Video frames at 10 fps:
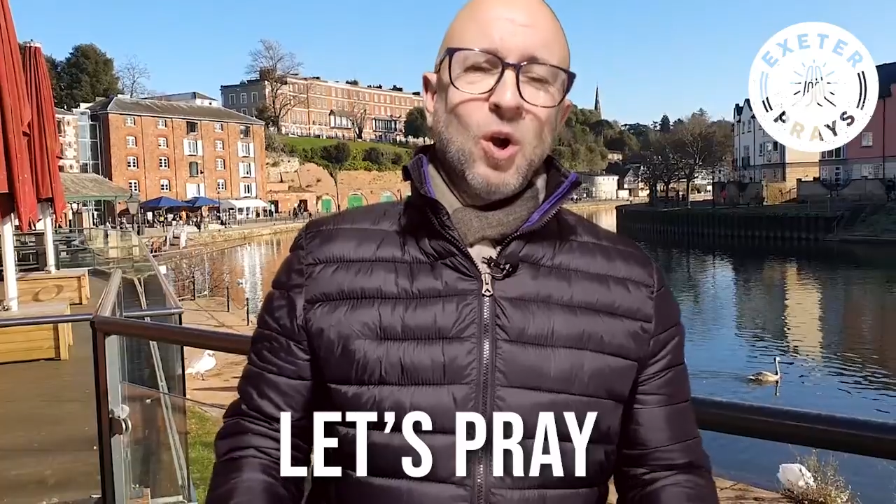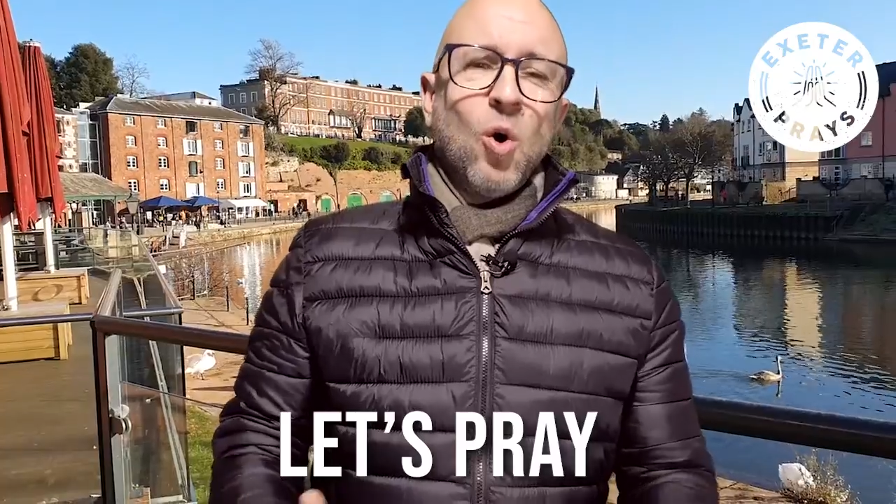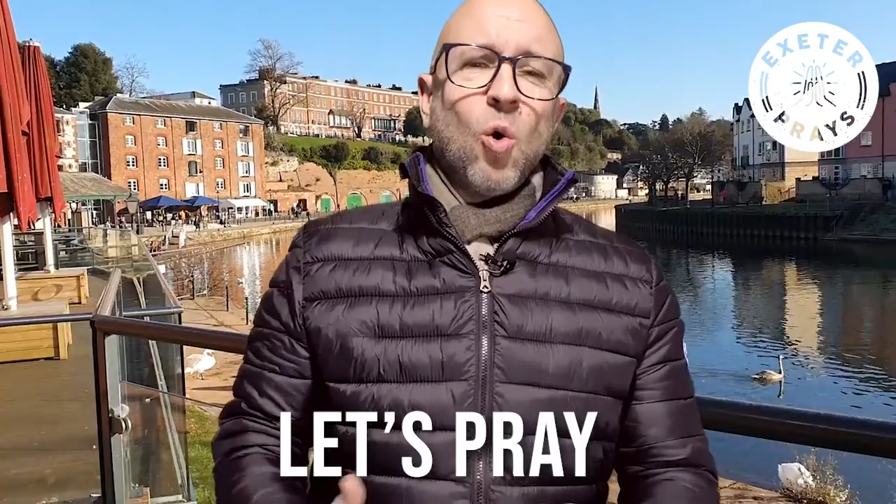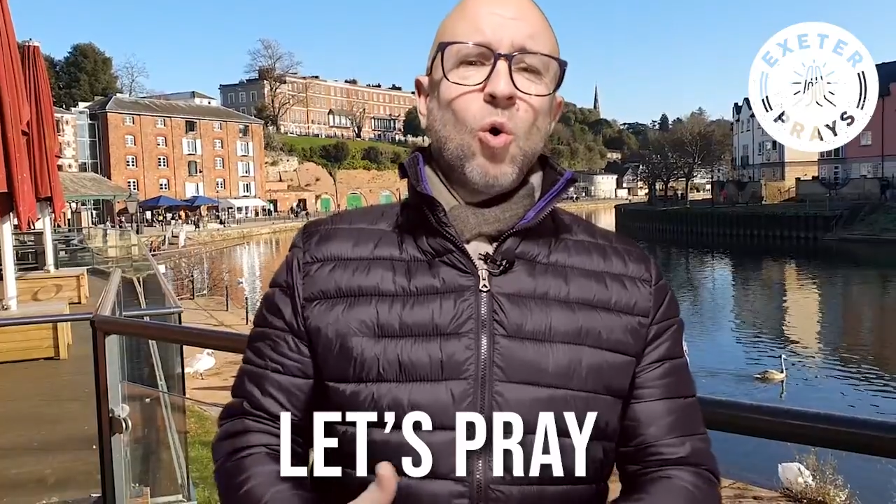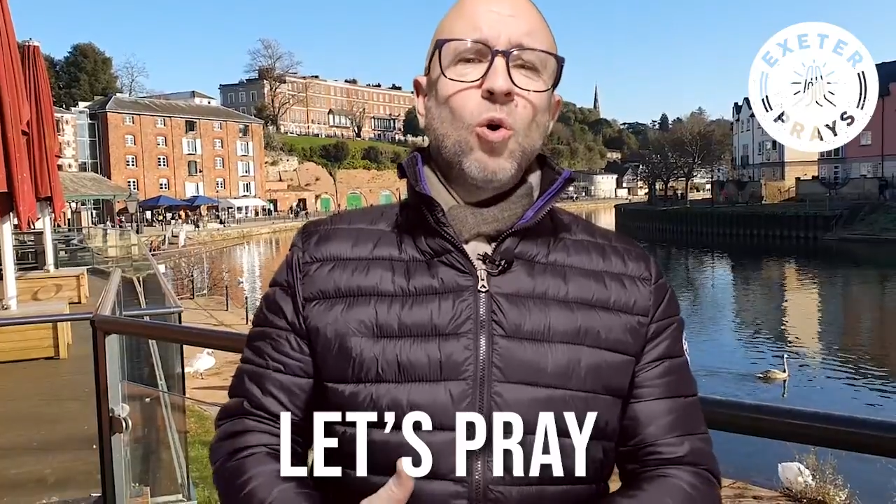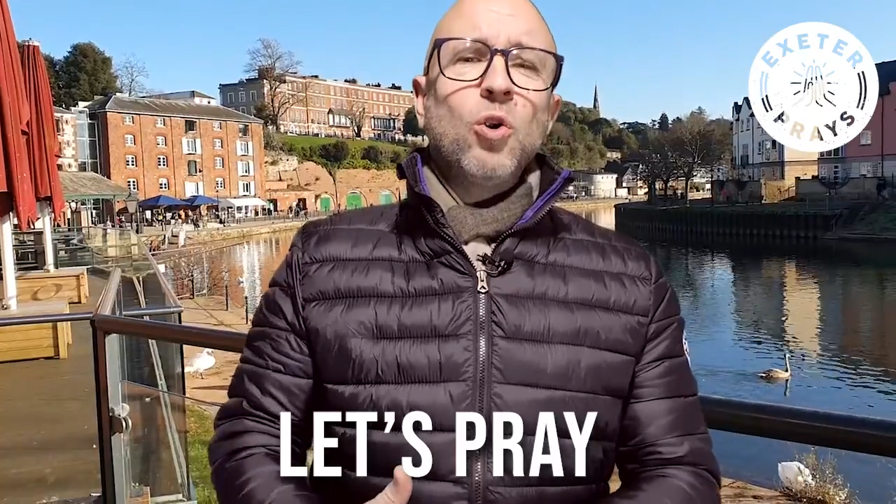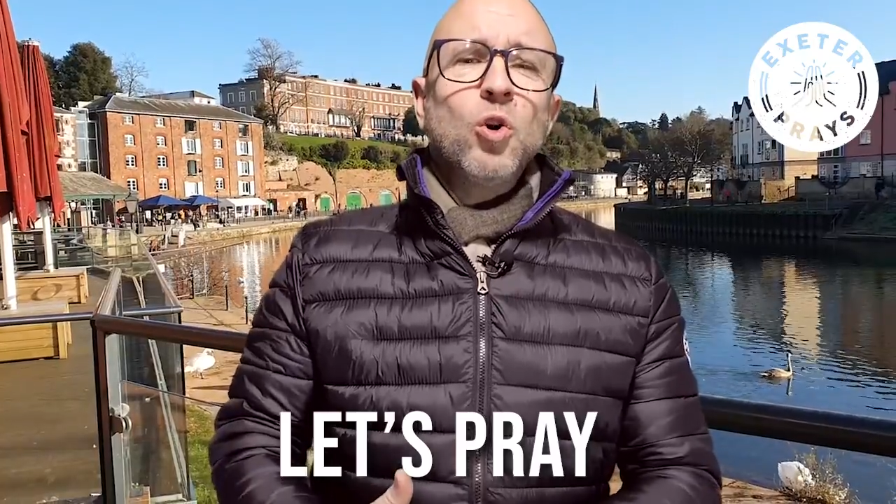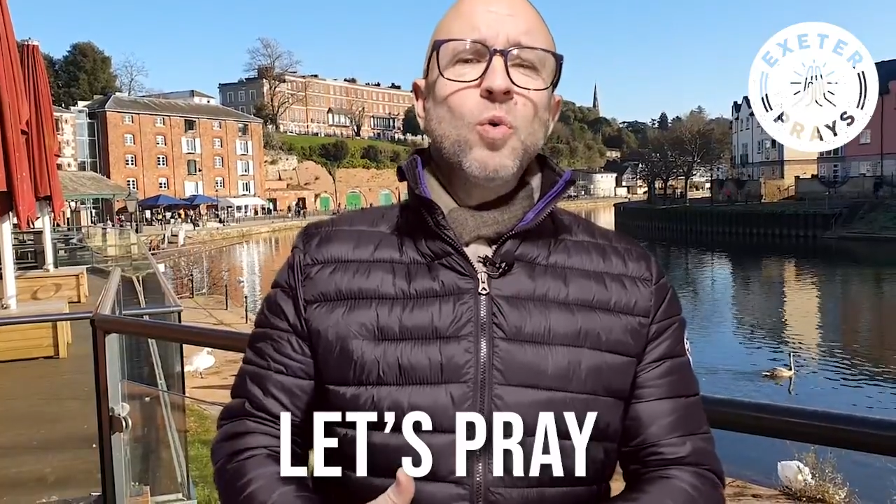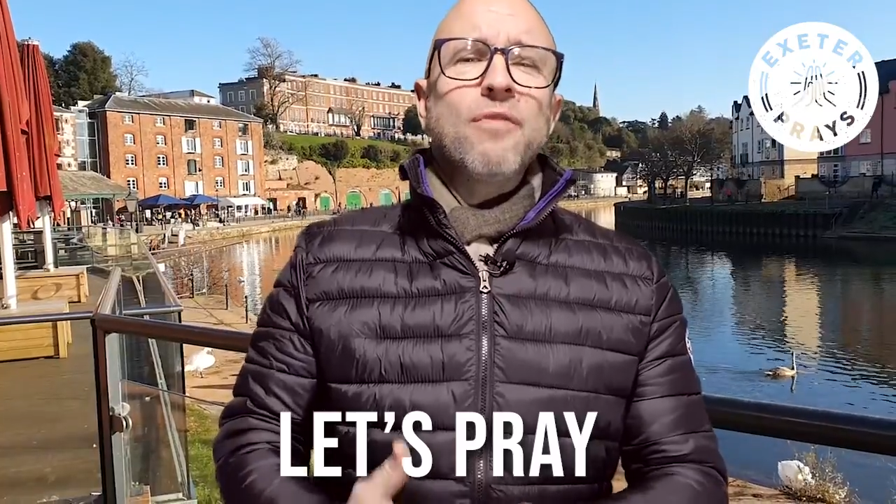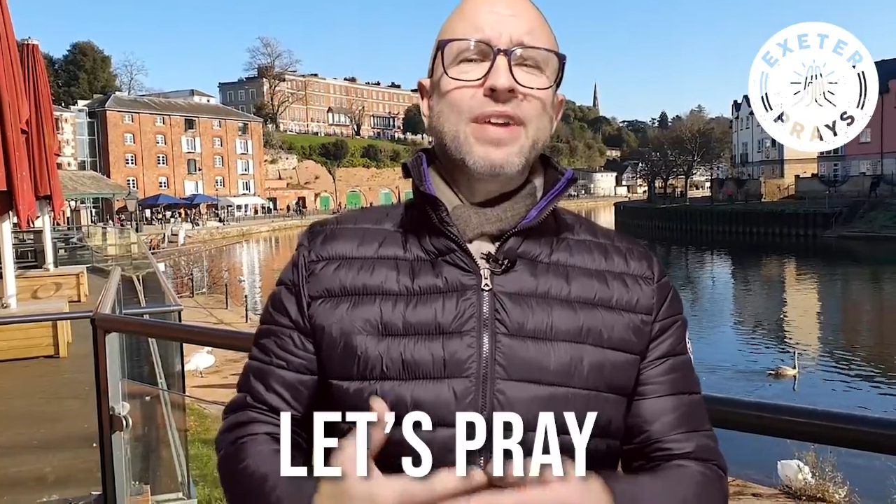all
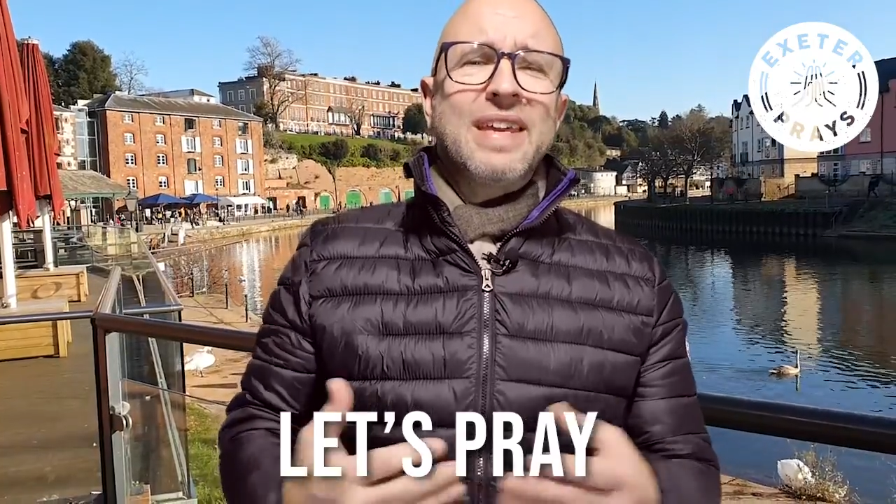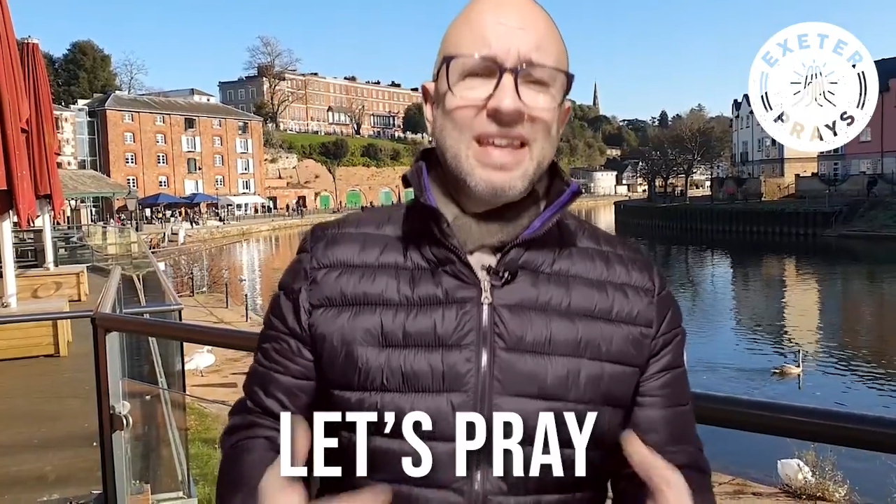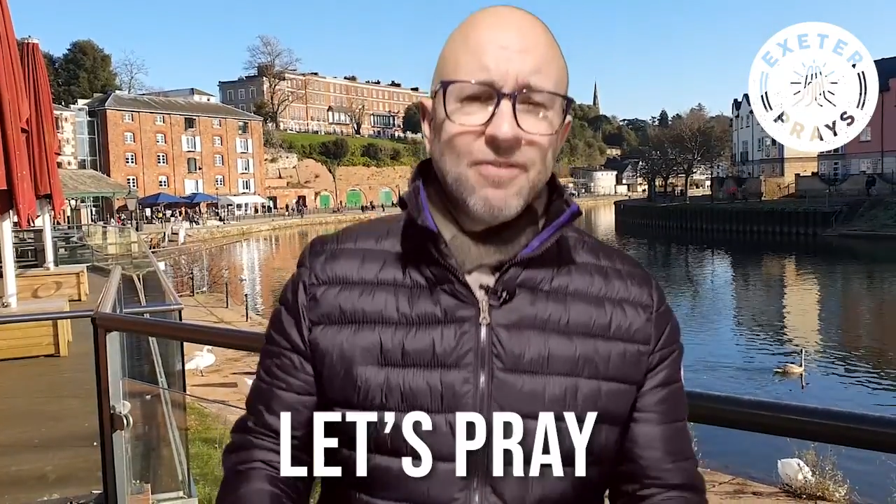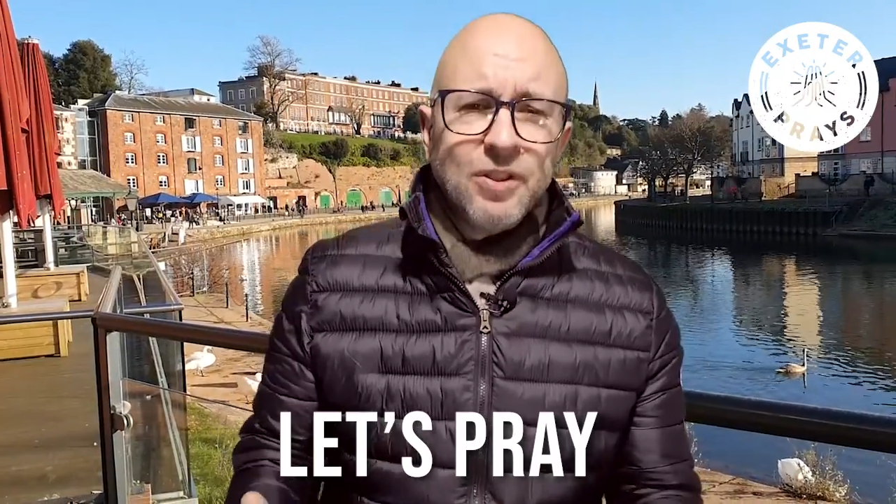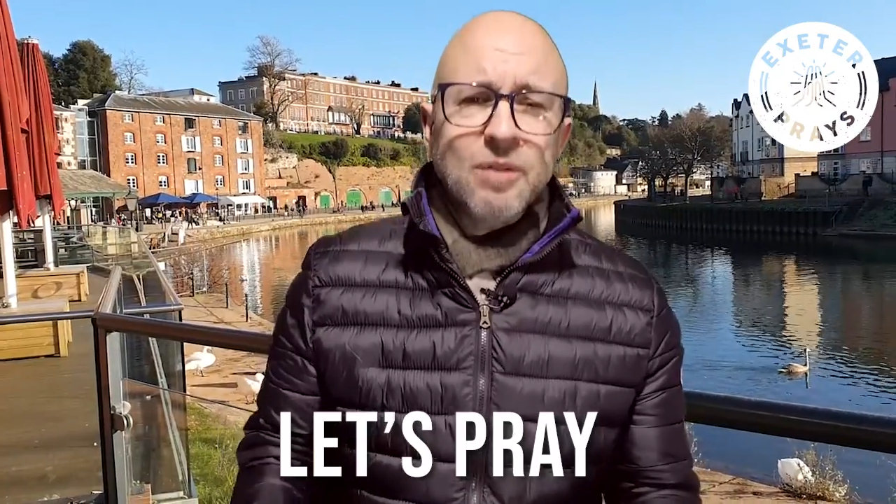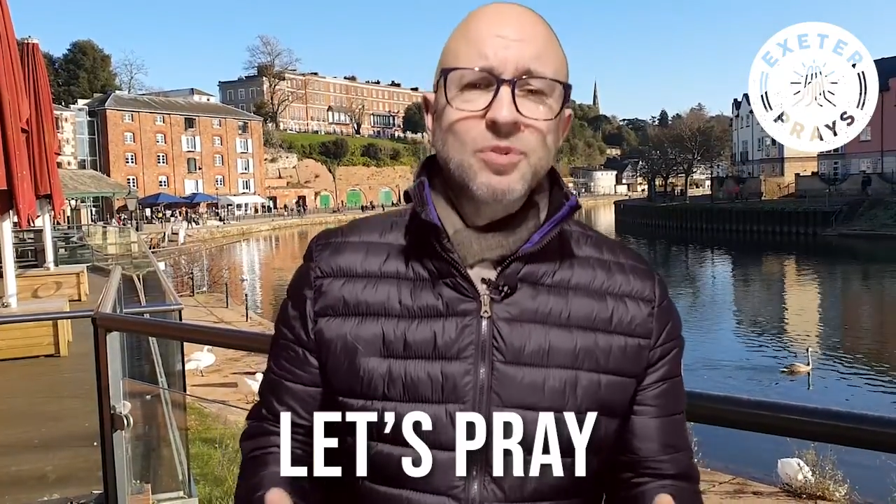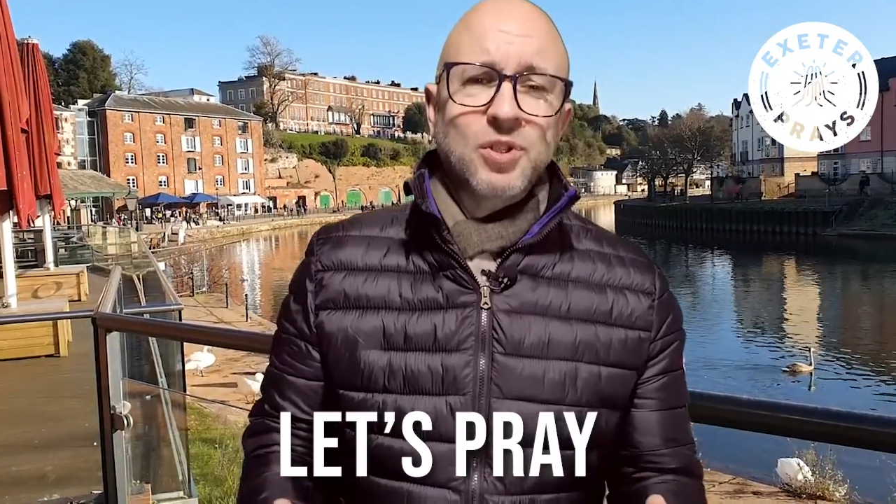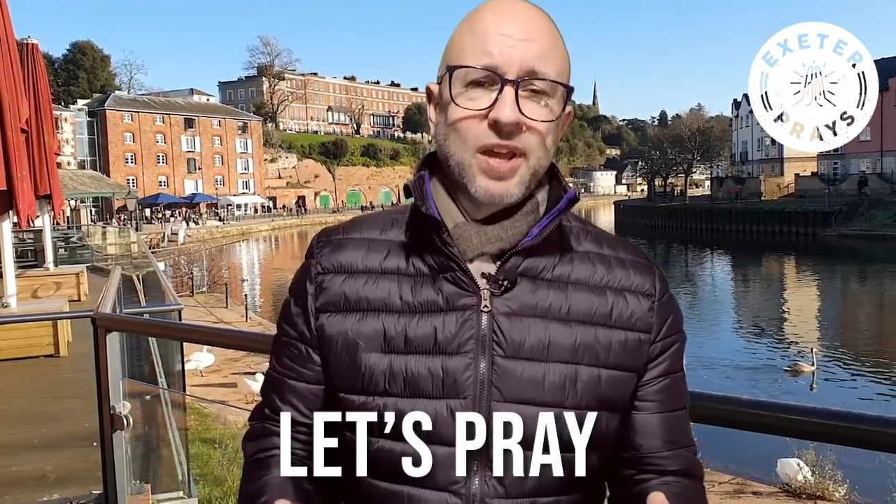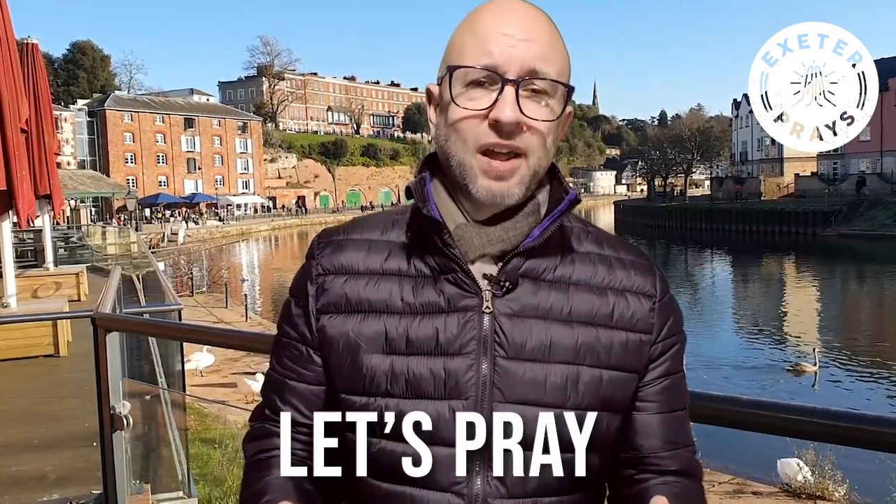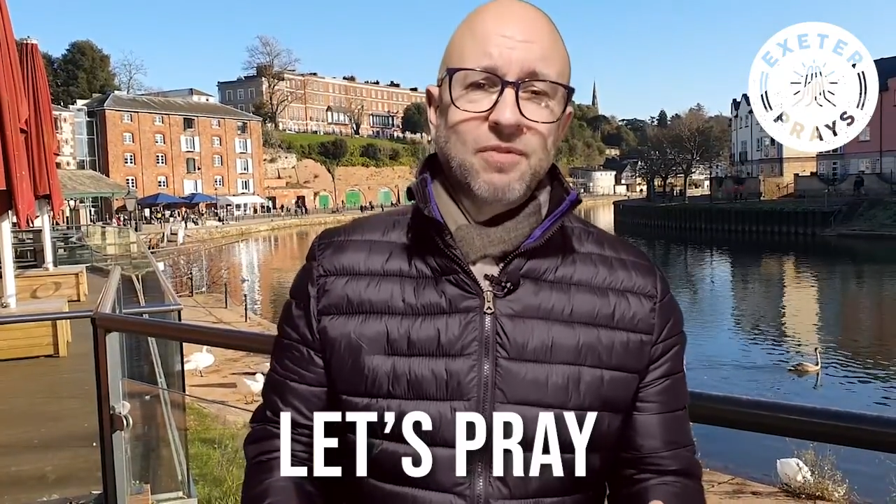who have given
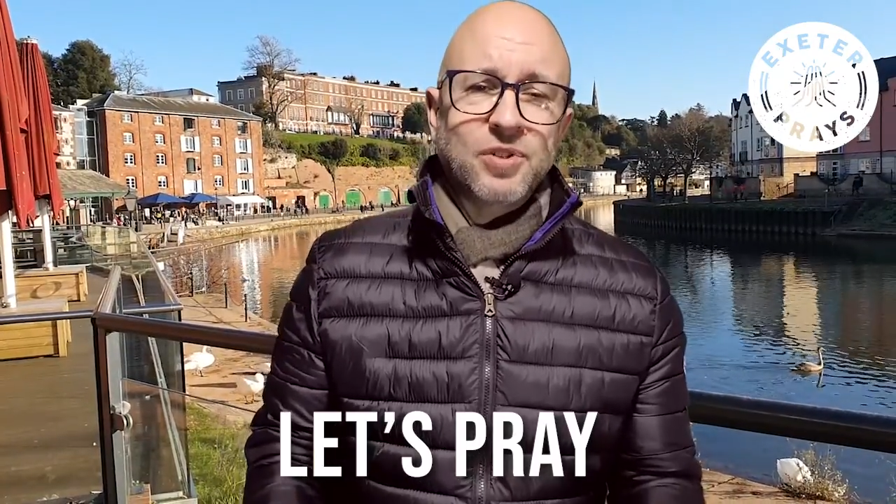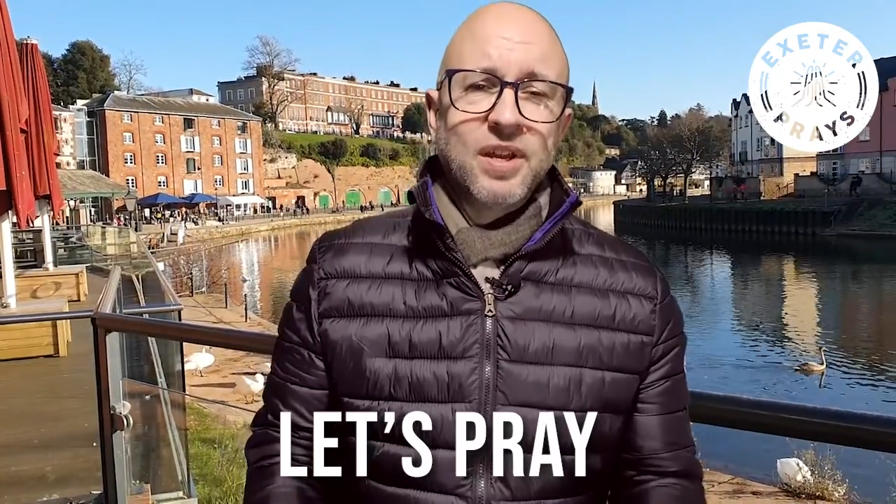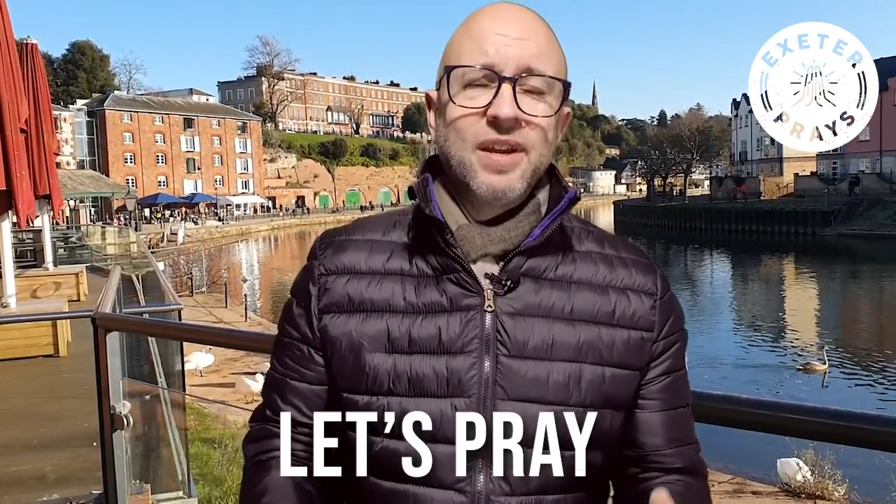themselves